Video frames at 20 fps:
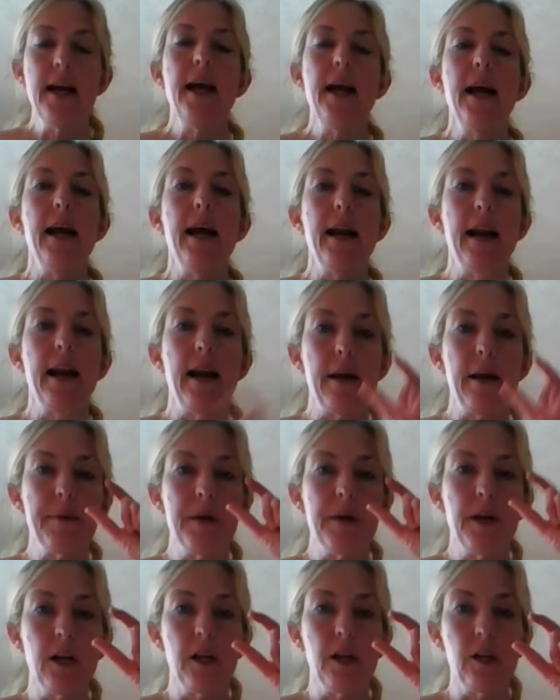So in the
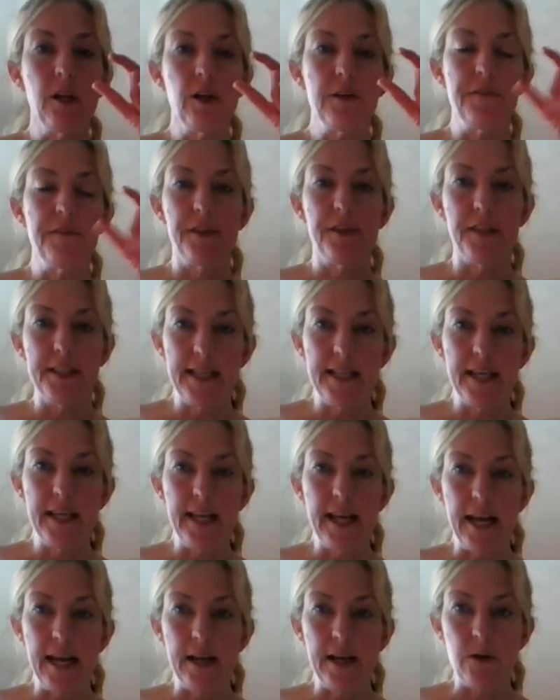meantime,
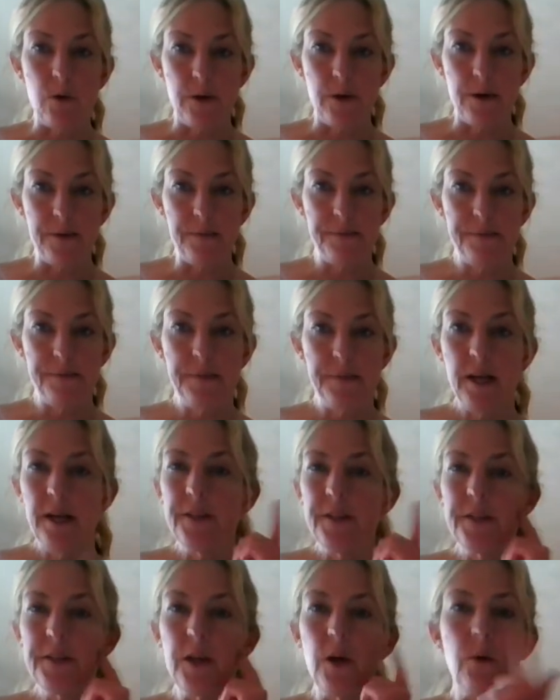I wonder
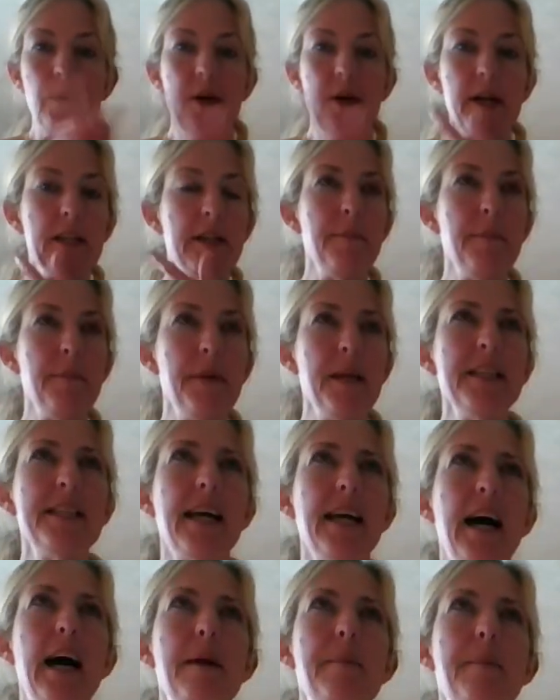if you can try to
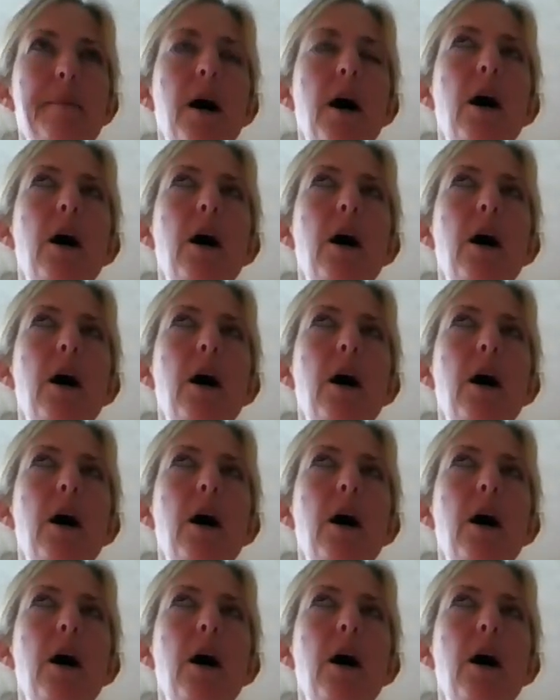guess